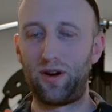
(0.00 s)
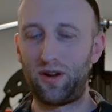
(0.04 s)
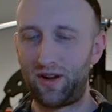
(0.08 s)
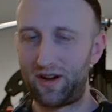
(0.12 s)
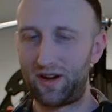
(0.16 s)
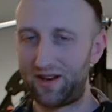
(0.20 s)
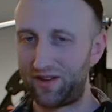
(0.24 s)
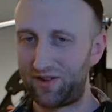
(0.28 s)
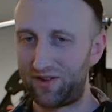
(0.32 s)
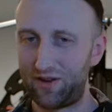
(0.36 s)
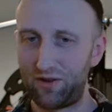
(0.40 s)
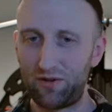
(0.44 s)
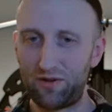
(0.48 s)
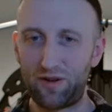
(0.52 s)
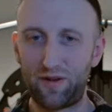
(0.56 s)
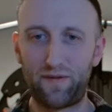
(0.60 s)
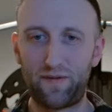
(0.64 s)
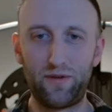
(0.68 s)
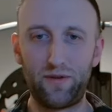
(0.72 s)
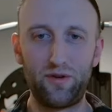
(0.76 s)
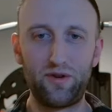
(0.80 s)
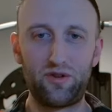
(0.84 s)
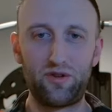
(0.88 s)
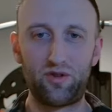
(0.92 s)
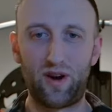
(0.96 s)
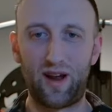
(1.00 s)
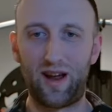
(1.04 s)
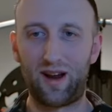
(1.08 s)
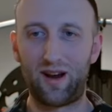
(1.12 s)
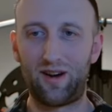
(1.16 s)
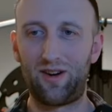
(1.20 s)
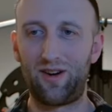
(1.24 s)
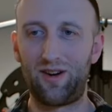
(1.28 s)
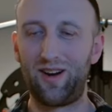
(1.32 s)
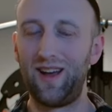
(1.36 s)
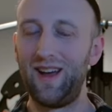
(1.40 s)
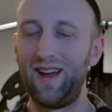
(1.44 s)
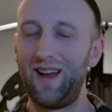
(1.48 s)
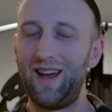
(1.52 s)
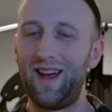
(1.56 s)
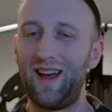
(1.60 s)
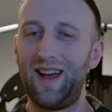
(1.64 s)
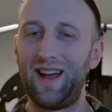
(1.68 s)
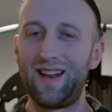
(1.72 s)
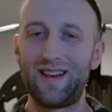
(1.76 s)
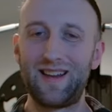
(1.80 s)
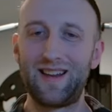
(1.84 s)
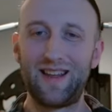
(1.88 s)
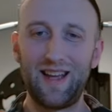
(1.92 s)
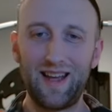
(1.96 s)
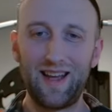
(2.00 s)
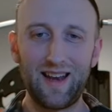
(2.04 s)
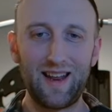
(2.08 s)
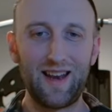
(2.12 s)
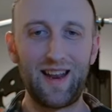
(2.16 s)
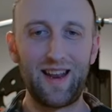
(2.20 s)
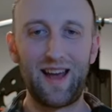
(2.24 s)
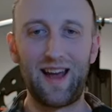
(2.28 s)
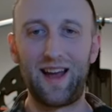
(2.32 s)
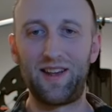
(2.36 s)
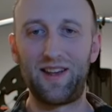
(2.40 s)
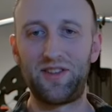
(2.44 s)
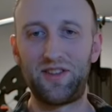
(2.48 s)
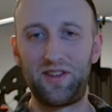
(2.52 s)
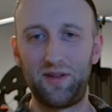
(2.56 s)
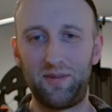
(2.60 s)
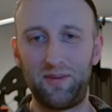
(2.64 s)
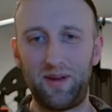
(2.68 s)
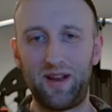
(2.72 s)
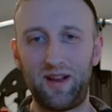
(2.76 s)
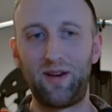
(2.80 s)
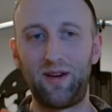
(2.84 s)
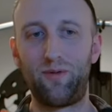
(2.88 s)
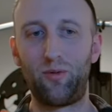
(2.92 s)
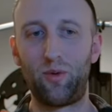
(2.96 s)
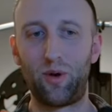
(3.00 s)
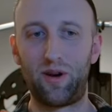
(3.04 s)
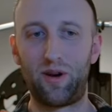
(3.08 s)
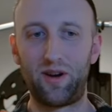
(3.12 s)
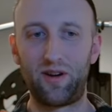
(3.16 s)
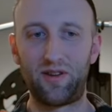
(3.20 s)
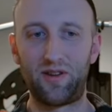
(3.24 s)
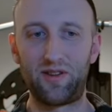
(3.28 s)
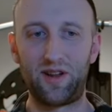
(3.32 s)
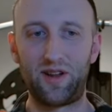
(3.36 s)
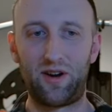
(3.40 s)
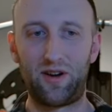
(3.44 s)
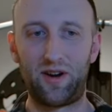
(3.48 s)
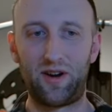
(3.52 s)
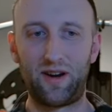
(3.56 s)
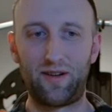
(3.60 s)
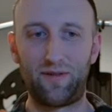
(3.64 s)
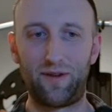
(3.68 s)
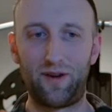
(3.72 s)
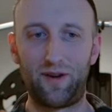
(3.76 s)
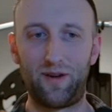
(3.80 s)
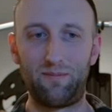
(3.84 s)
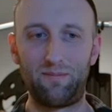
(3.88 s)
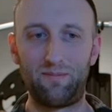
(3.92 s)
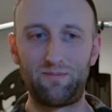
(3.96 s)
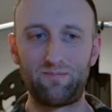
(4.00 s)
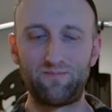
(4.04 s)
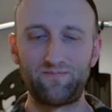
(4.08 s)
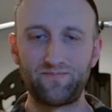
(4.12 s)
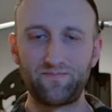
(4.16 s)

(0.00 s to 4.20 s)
you can just use a food tracker and get an estimate of where you're starting from.